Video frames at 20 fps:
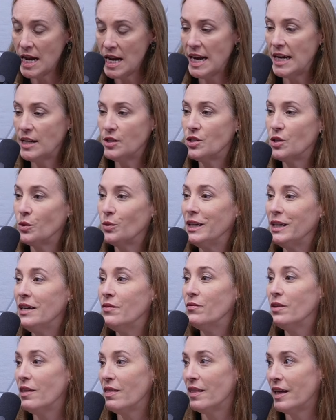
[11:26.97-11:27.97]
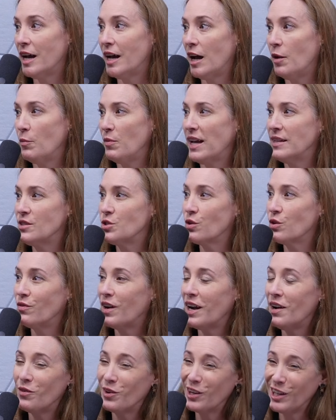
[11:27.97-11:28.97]
And so leaving them, that
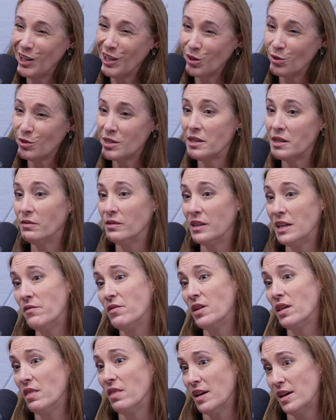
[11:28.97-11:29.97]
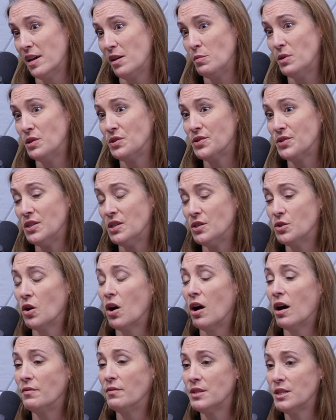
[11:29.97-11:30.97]
survivor guilt of leaving them is is
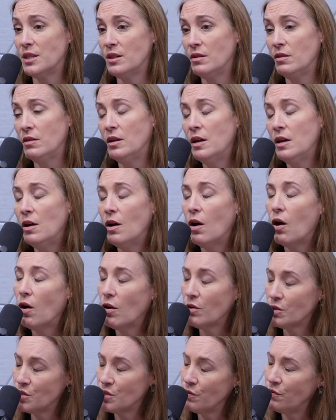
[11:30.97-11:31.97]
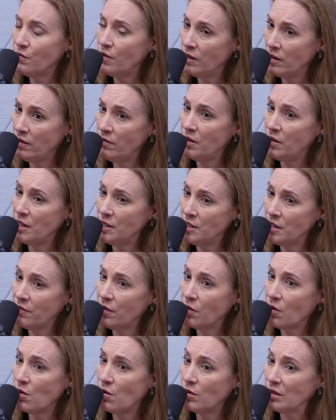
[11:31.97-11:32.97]
often also very, very
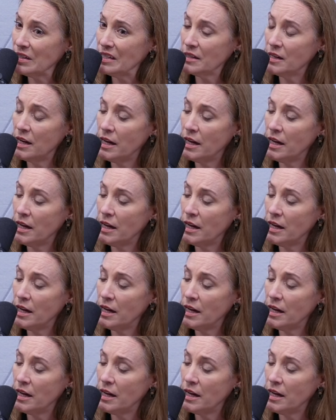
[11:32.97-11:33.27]
difficult.